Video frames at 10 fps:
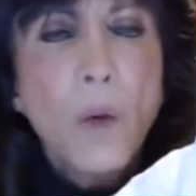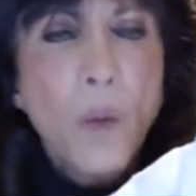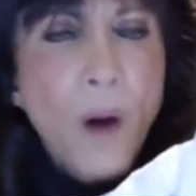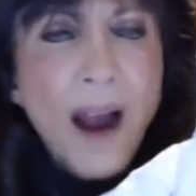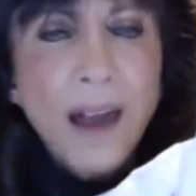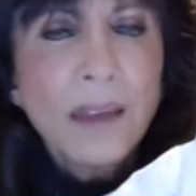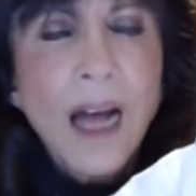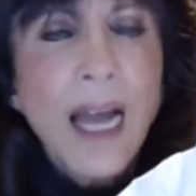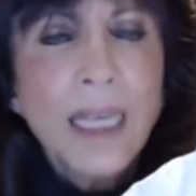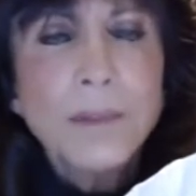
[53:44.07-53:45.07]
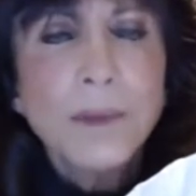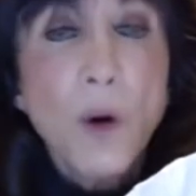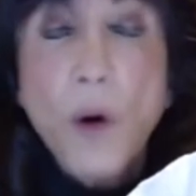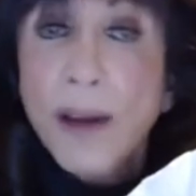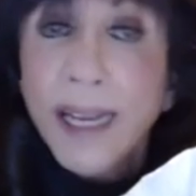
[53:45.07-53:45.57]

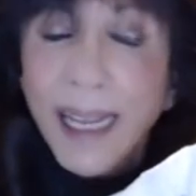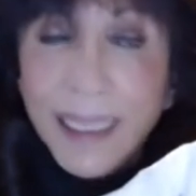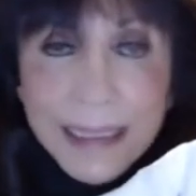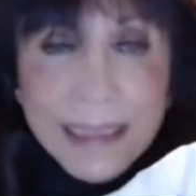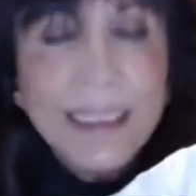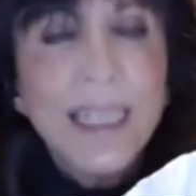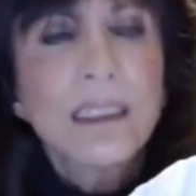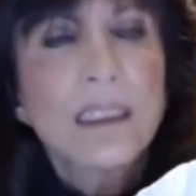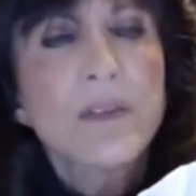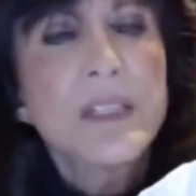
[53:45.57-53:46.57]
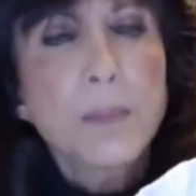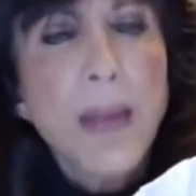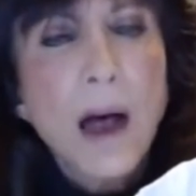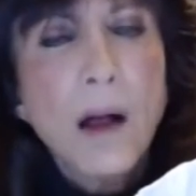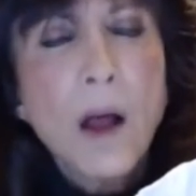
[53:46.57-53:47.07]
or any negative
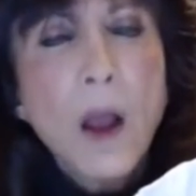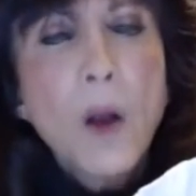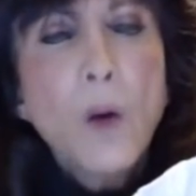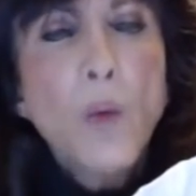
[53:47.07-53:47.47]
spell